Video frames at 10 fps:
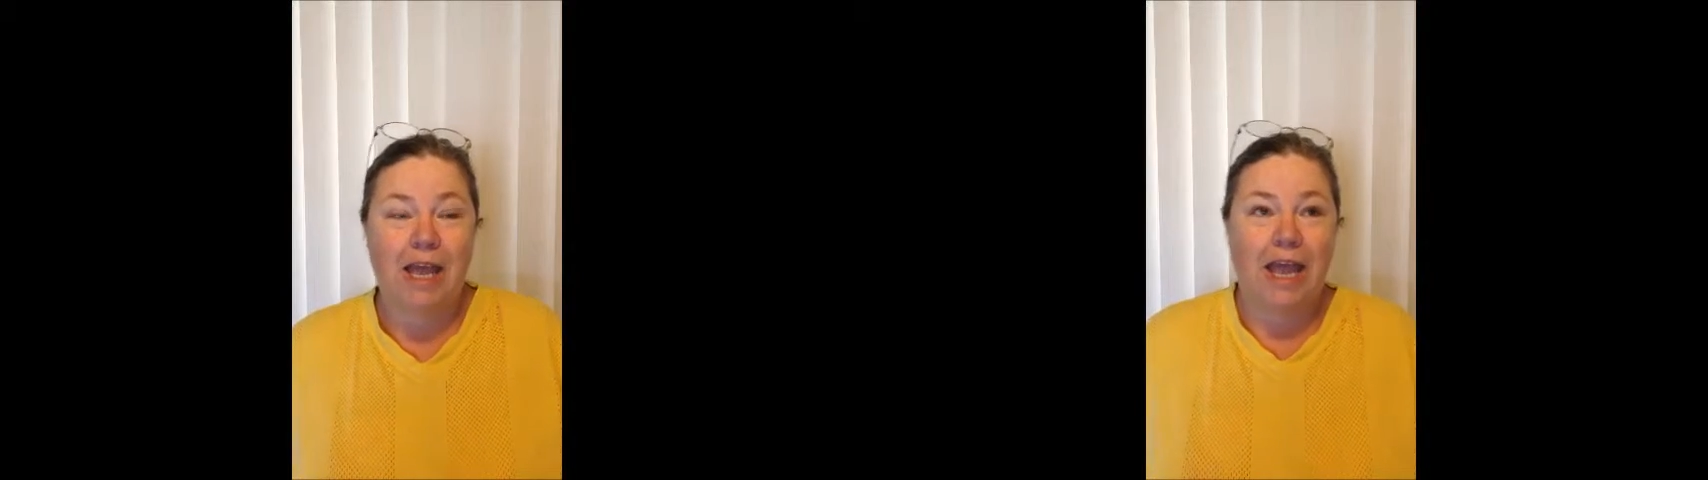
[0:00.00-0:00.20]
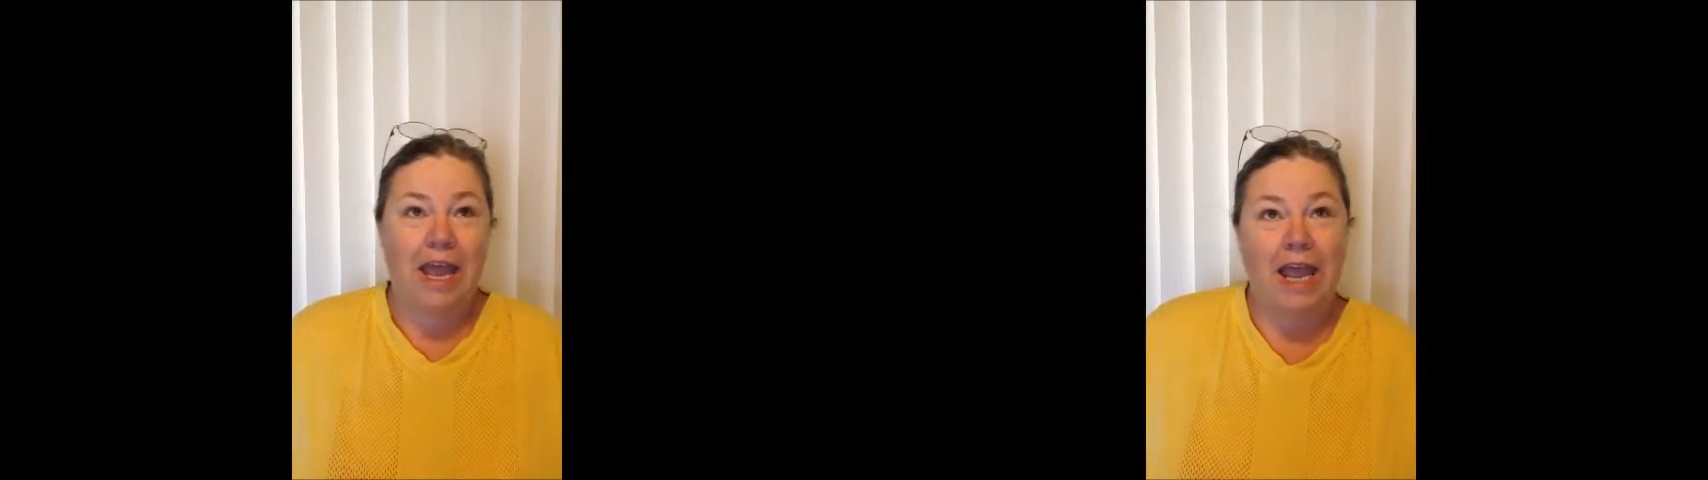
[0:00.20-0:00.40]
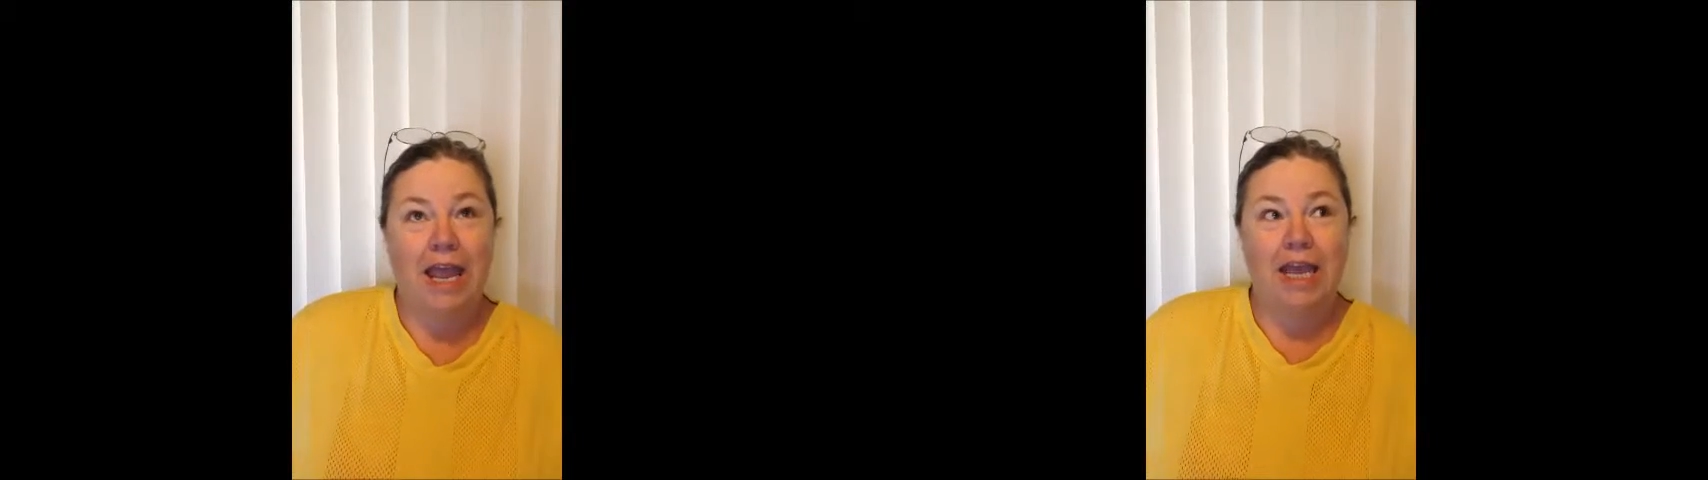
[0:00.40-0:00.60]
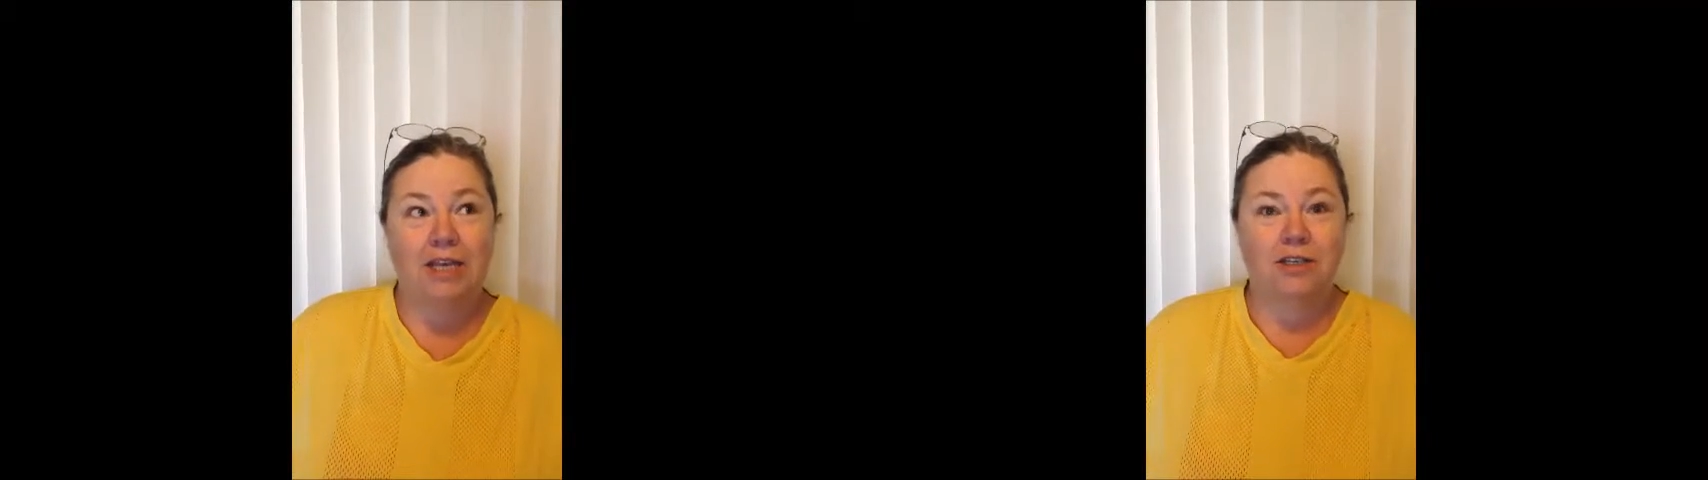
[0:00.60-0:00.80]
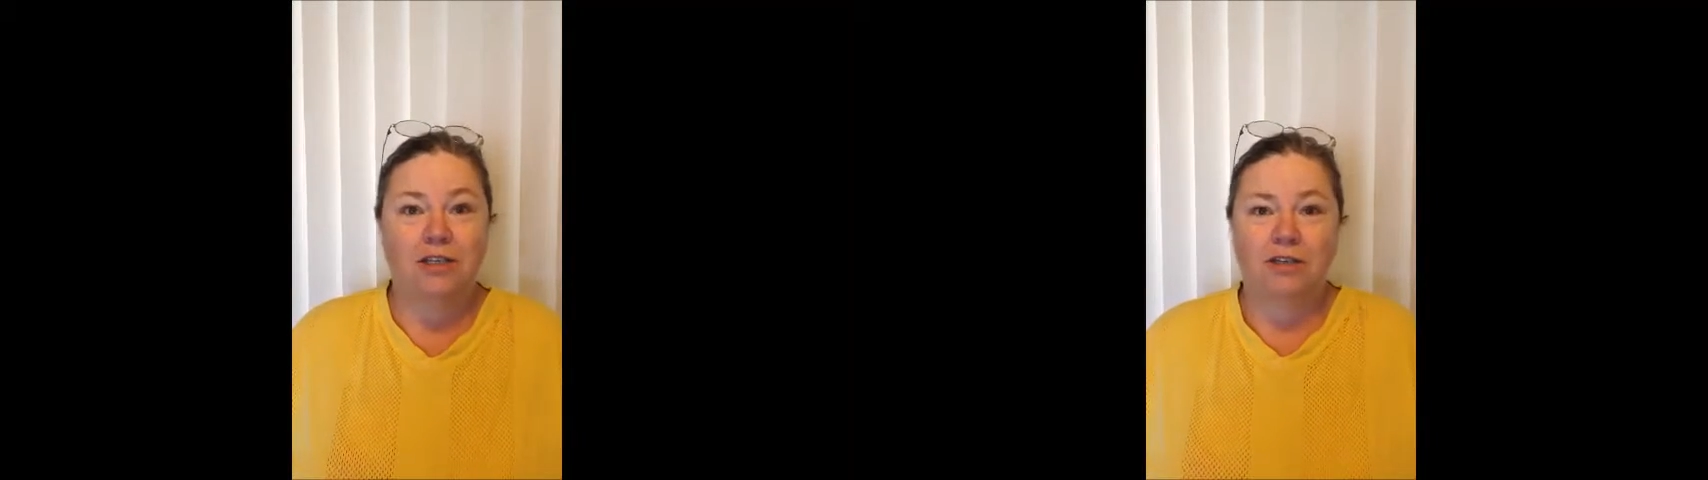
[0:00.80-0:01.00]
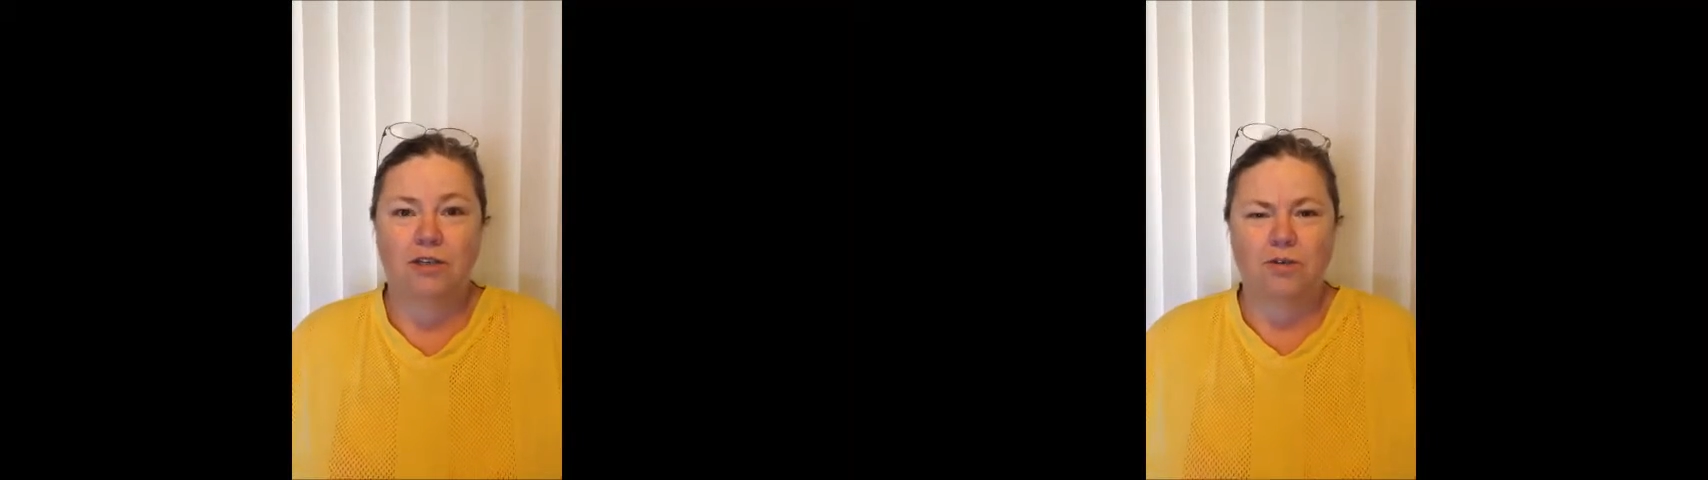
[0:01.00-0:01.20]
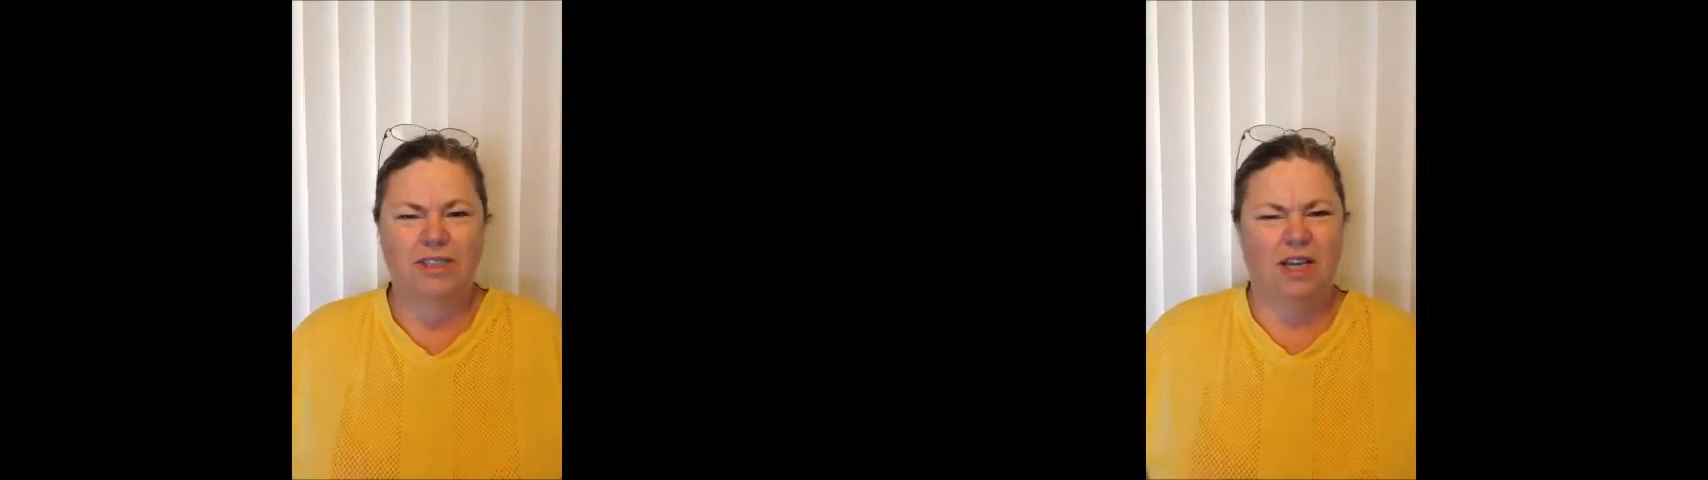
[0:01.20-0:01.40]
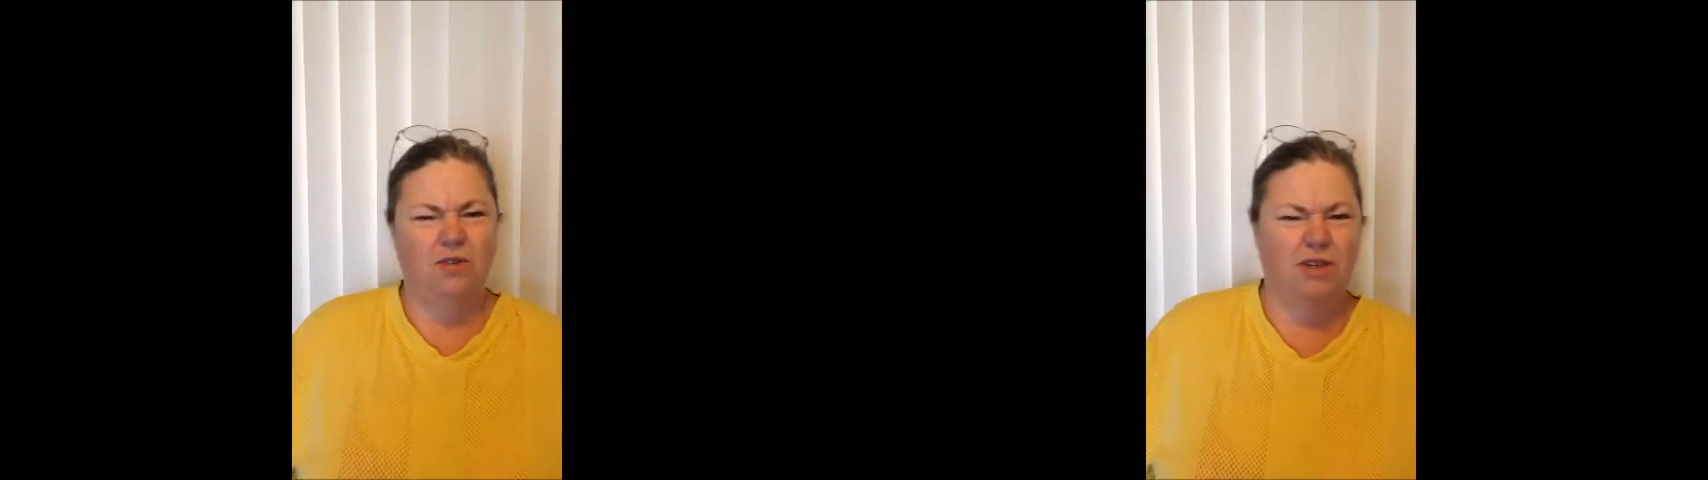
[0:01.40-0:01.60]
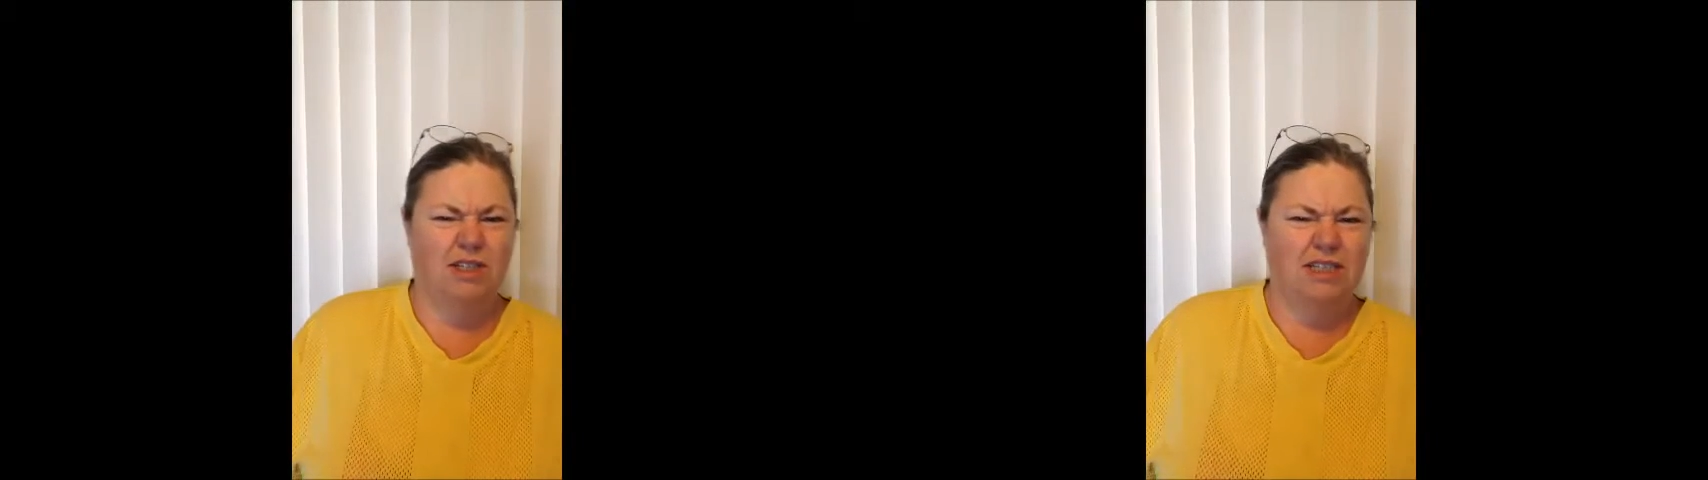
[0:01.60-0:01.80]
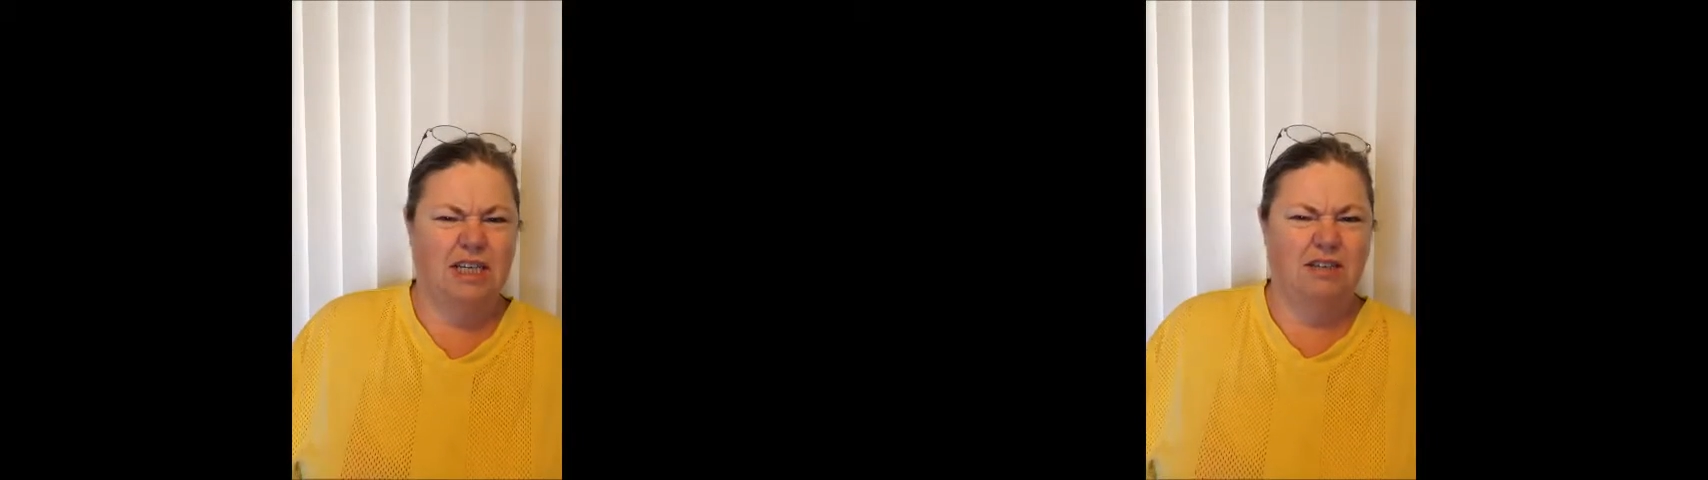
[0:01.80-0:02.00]
And who was the other one I
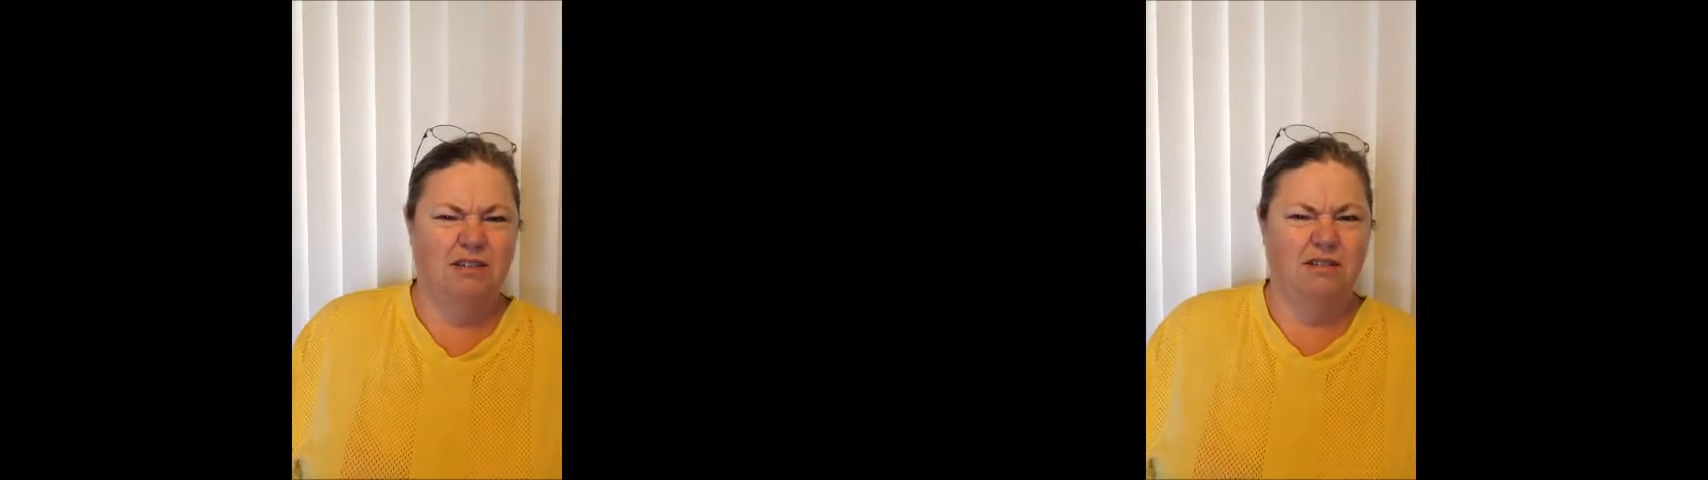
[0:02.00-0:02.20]
said?